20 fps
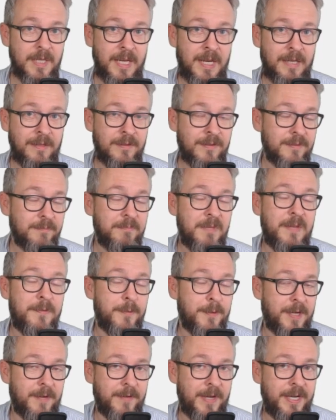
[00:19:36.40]
And if
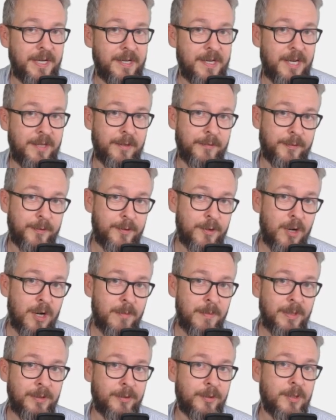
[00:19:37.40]
you have any kind of a
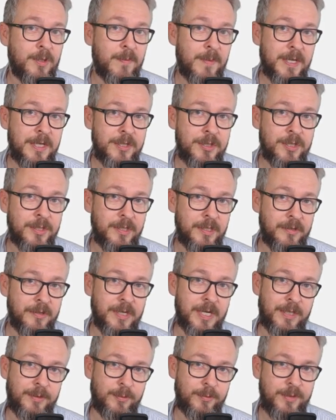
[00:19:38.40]
comment or a question in
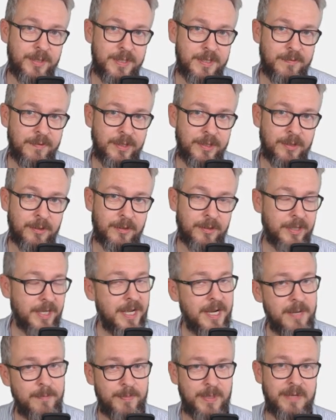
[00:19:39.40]
regard to this video or
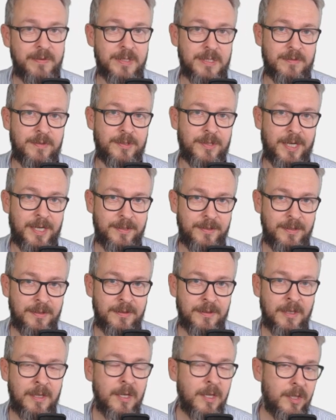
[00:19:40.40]
any previous video I
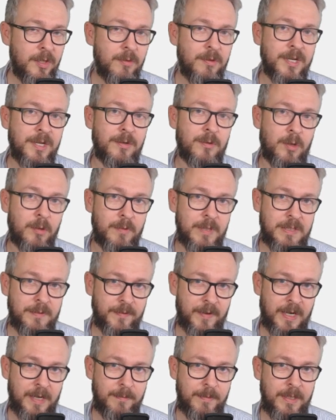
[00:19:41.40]
did, you can always
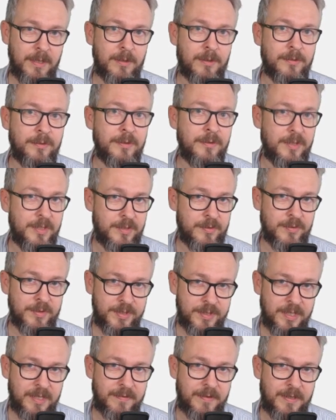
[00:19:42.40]
find me on the Discord
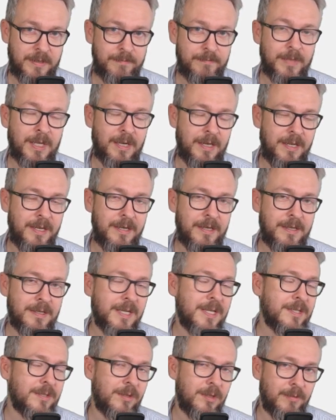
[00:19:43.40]
server. A link,
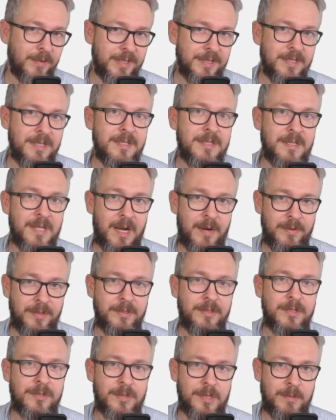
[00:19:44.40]
as always, is down in
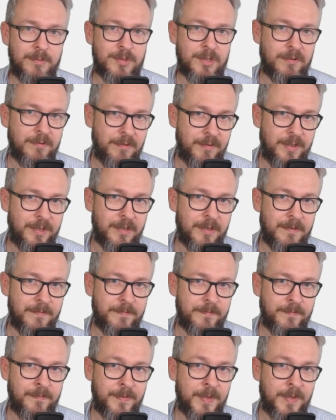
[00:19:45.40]
the description of the video.